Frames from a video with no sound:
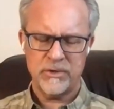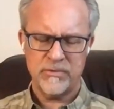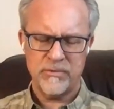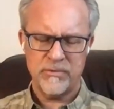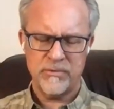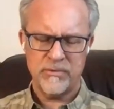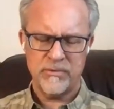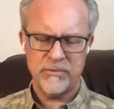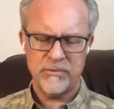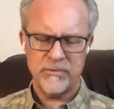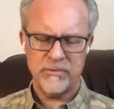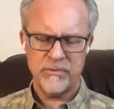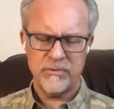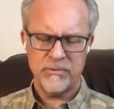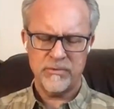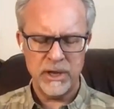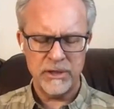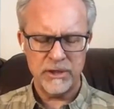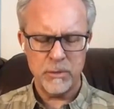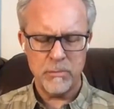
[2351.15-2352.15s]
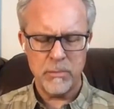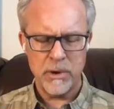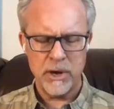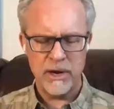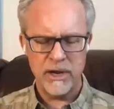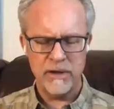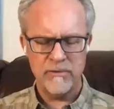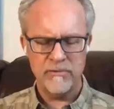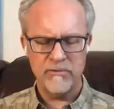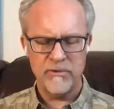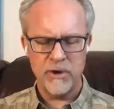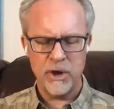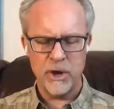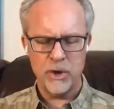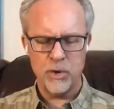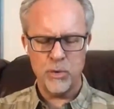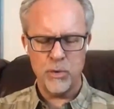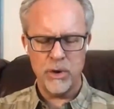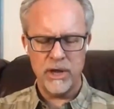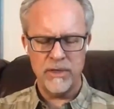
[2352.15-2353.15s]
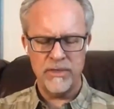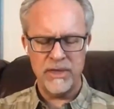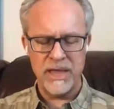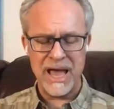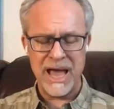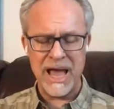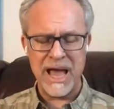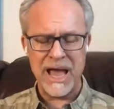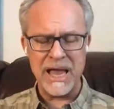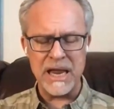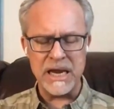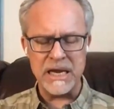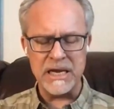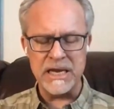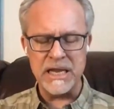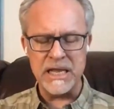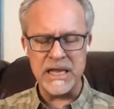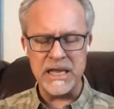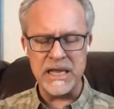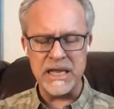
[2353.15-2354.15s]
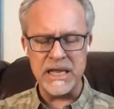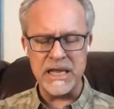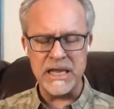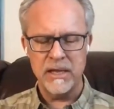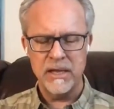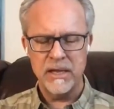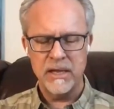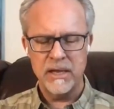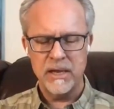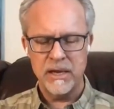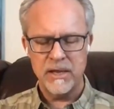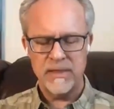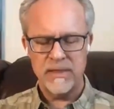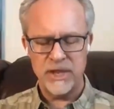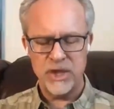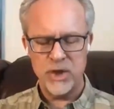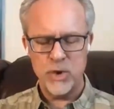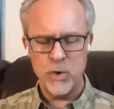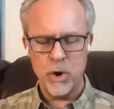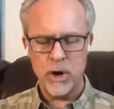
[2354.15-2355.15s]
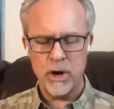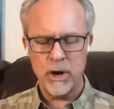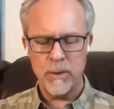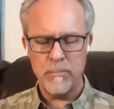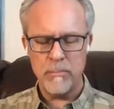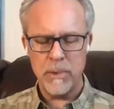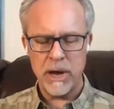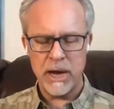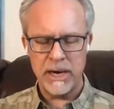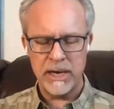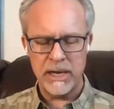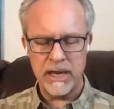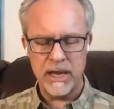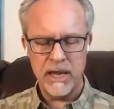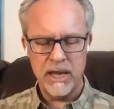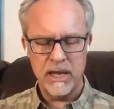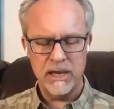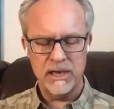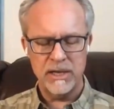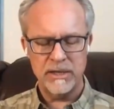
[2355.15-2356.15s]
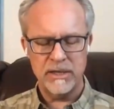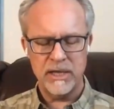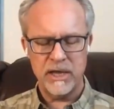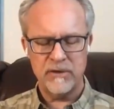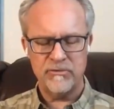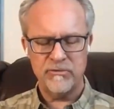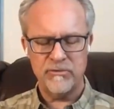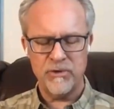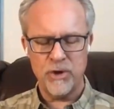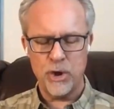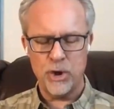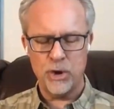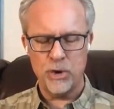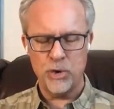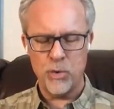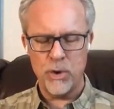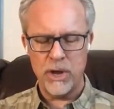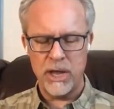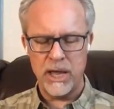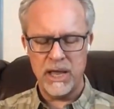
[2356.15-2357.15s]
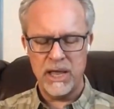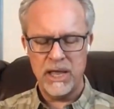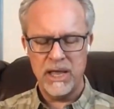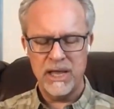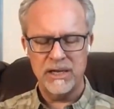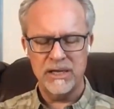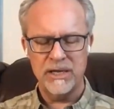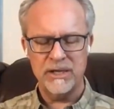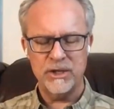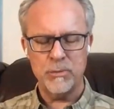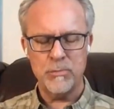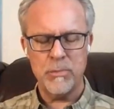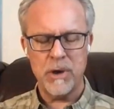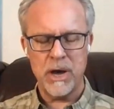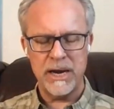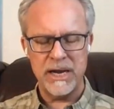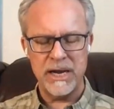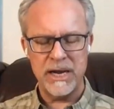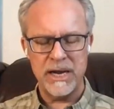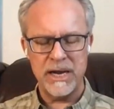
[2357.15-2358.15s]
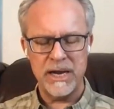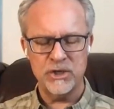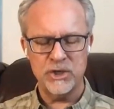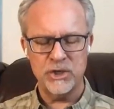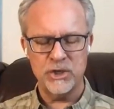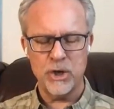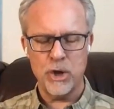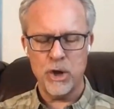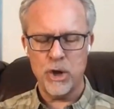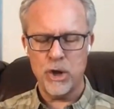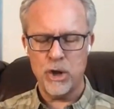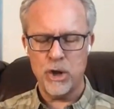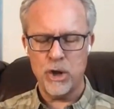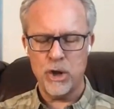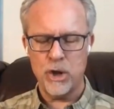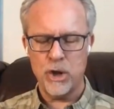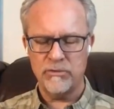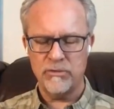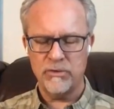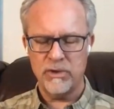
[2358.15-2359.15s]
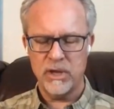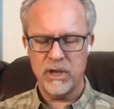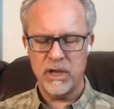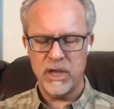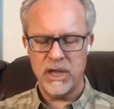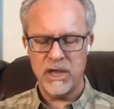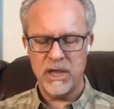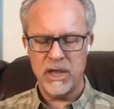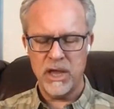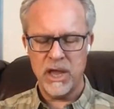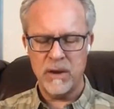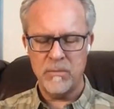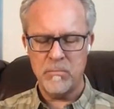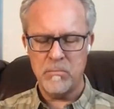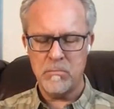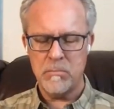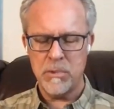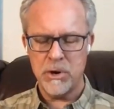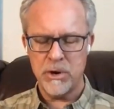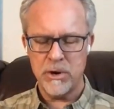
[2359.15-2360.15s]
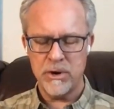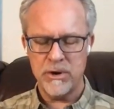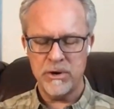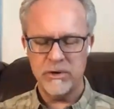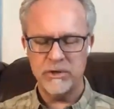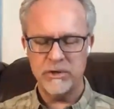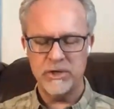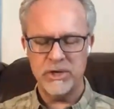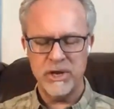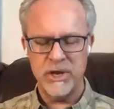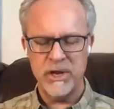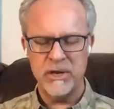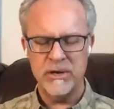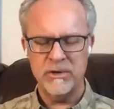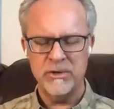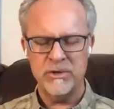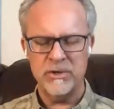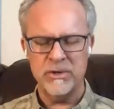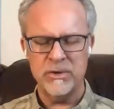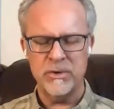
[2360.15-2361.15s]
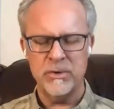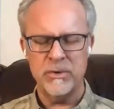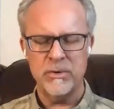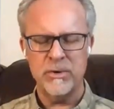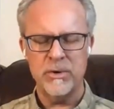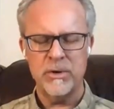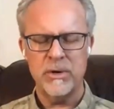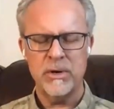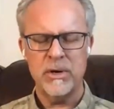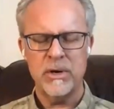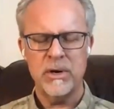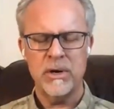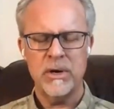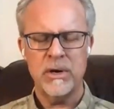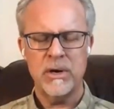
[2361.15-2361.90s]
Just for a moment, let the body fall away. The idea that you are a body, let that fall away. Let the body dissolve and merge into